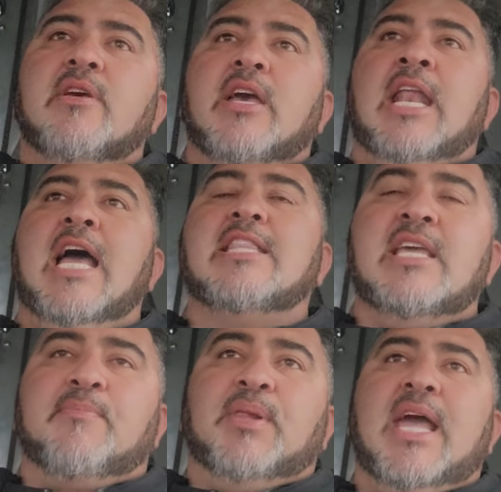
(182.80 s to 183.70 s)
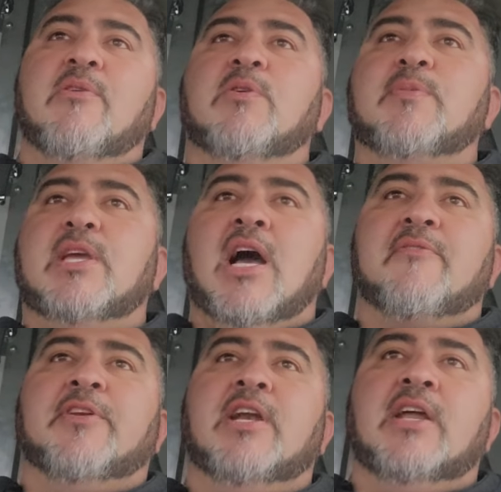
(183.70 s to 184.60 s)
And I think Plant would be
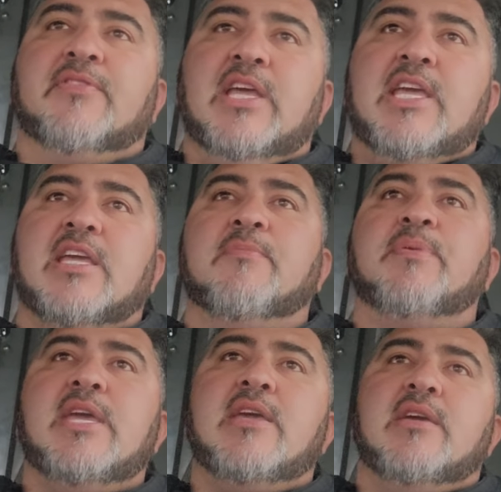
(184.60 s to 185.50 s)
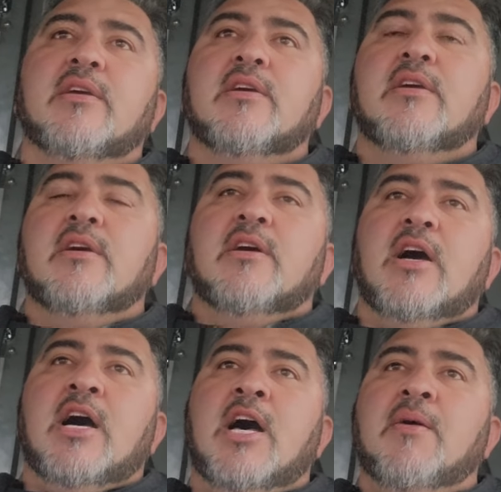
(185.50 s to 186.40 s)
confident enough that he could beat
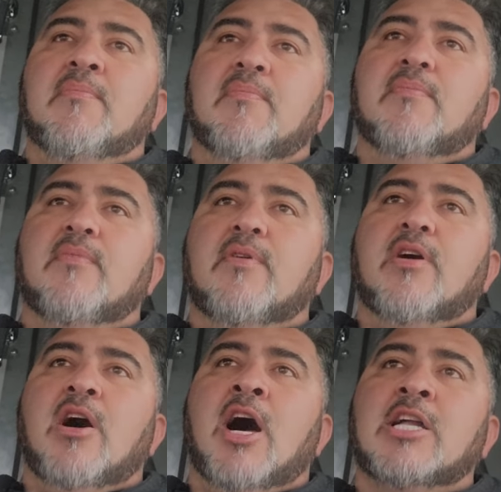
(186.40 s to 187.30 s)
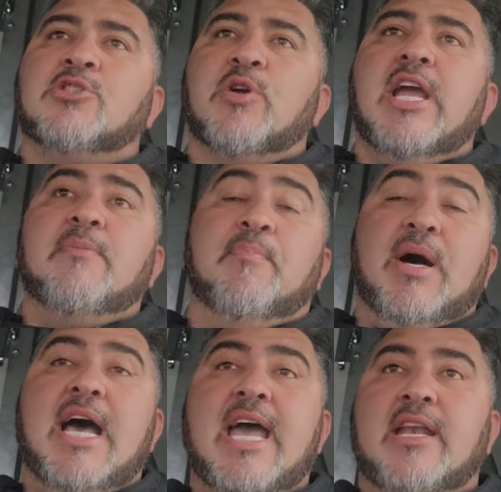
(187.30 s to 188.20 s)
Andre,
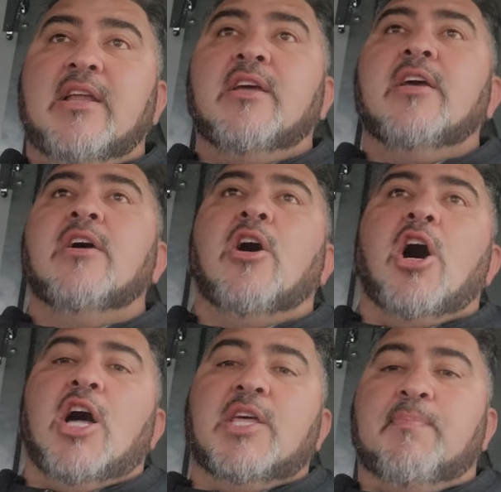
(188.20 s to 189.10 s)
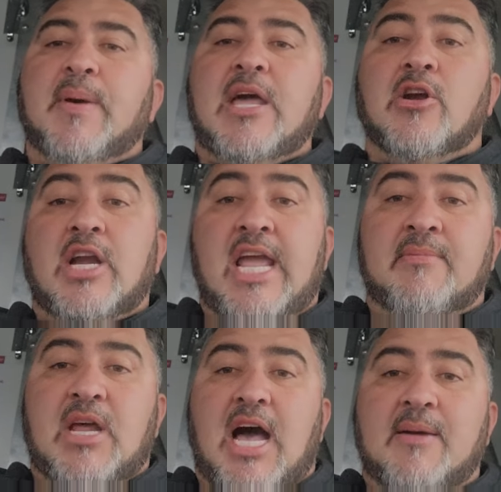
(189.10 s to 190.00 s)
but all the better
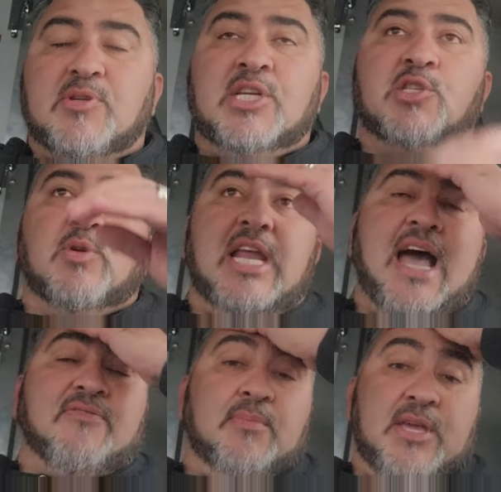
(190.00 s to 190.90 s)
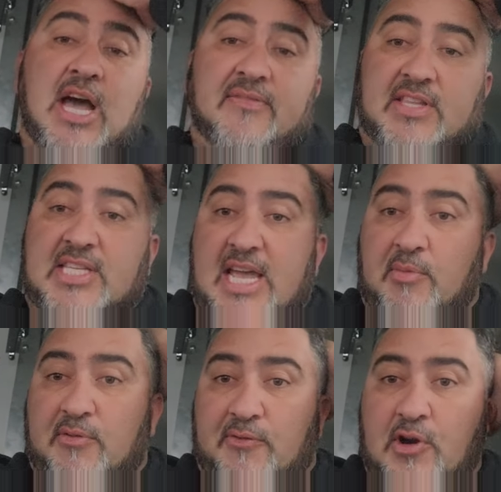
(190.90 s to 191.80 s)
named options would have to be off the
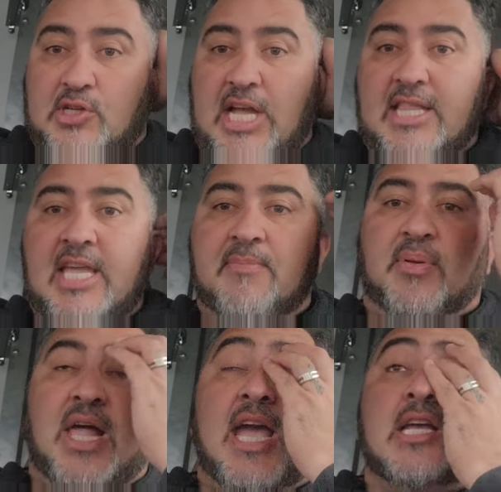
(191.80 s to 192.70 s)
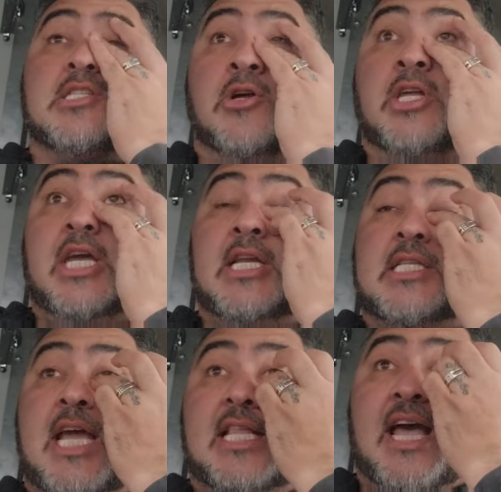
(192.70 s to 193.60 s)
table first. I think Plant is only going
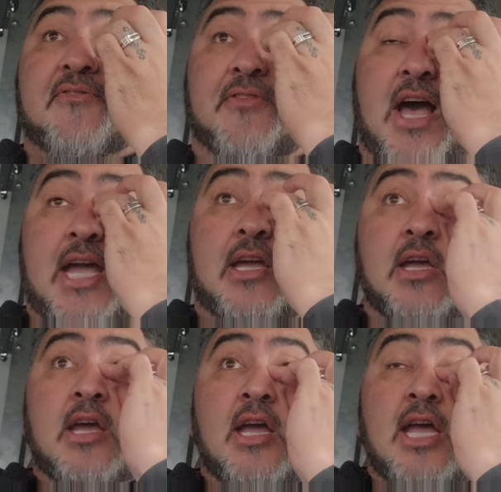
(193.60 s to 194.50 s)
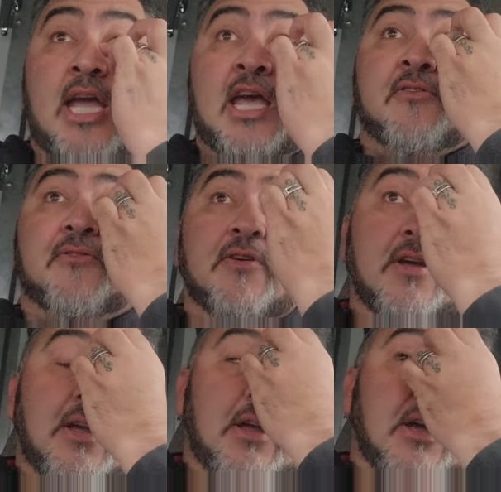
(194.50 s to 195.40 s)
to take that fight if
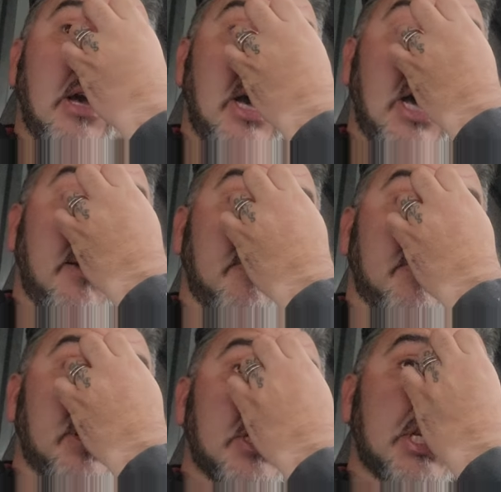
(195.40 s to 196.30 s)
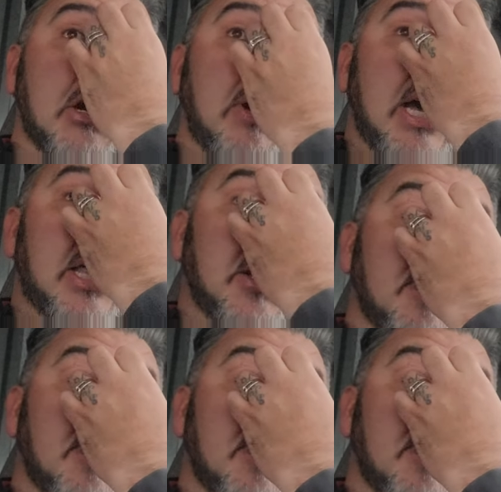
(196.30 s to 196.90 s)
there's no other